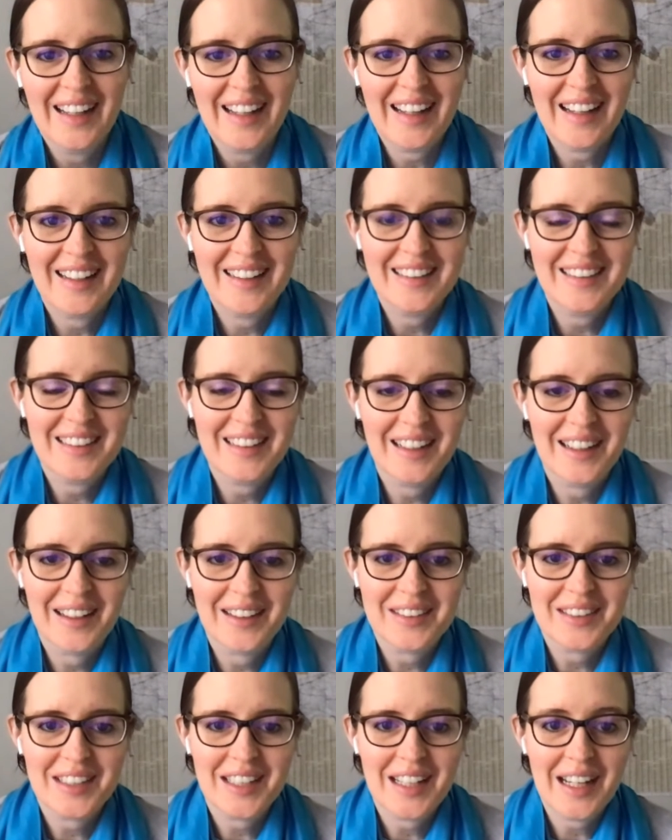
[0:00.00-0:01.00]
And
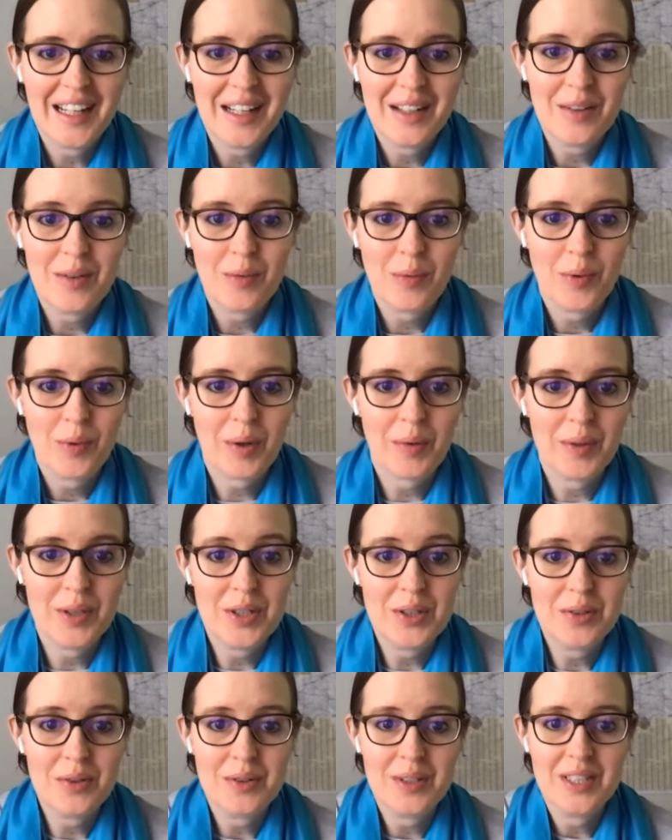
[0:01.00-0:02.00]
today, what I want to
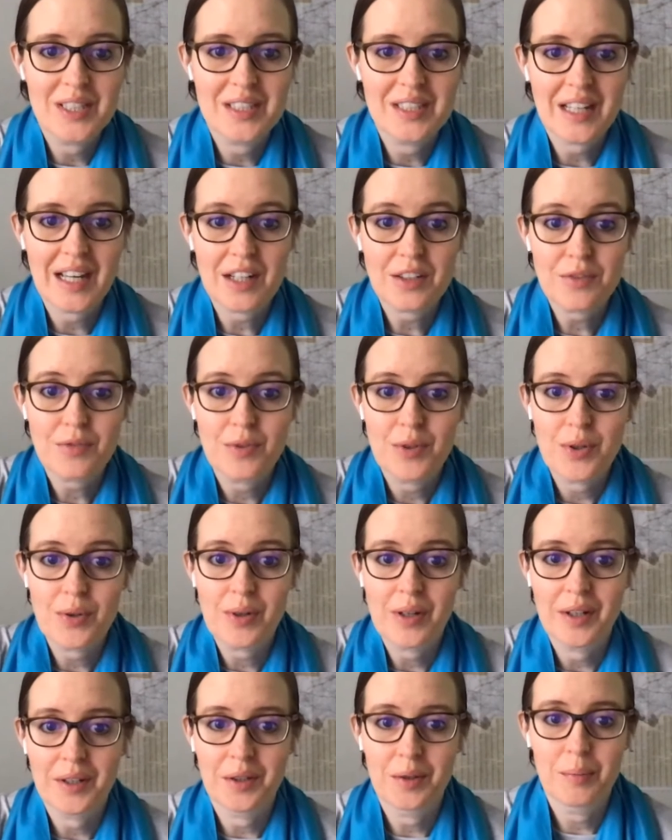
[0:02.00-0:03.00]
do is ask for your
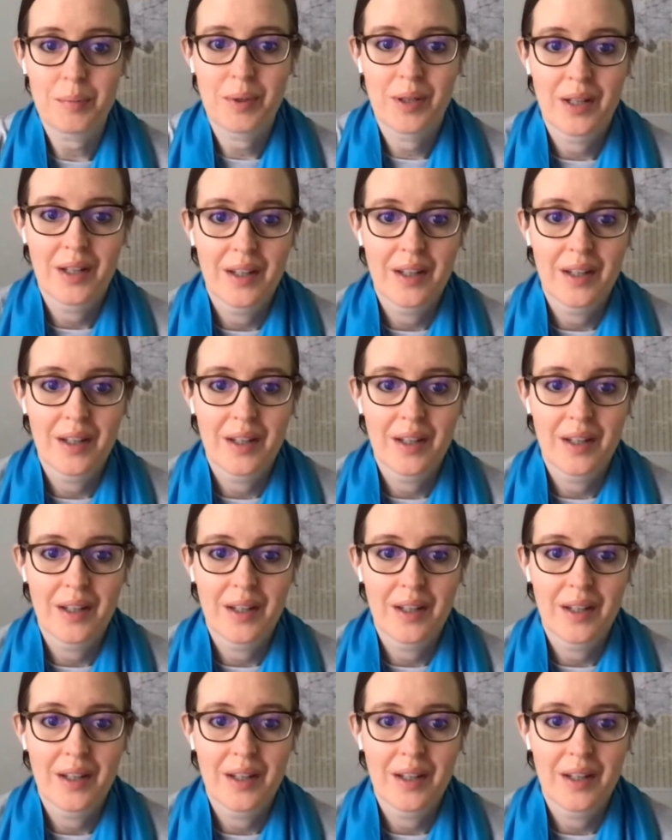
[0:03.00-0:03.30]
help.